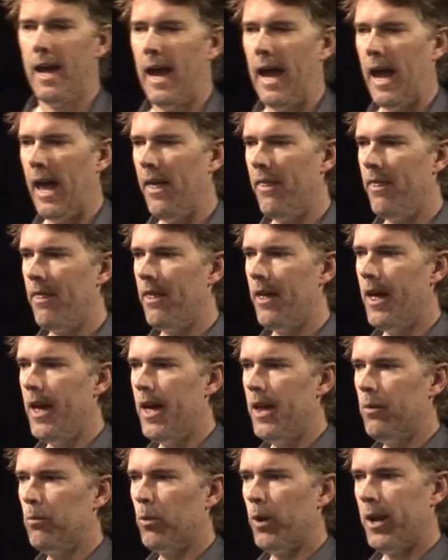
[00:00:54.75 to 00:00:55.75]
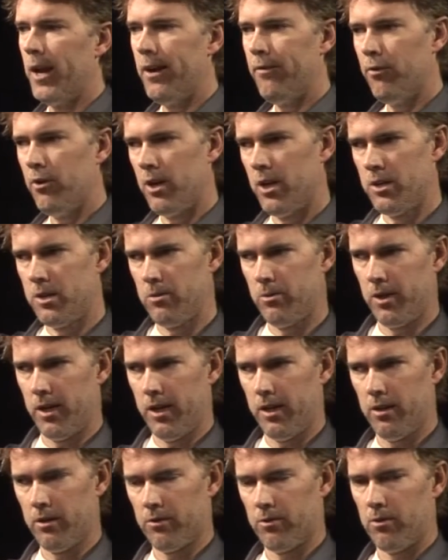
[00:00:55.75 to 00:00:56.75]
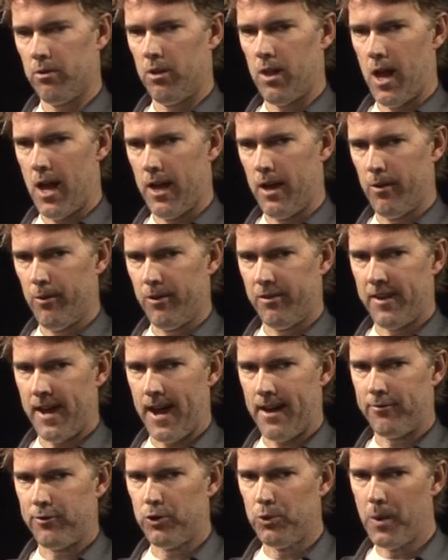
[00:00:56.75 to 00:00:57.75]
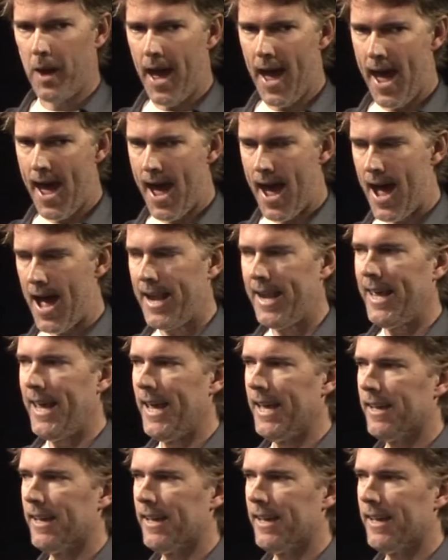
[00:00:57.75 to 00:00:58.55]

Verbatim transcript: And then whenever I do an integral, I always have to add a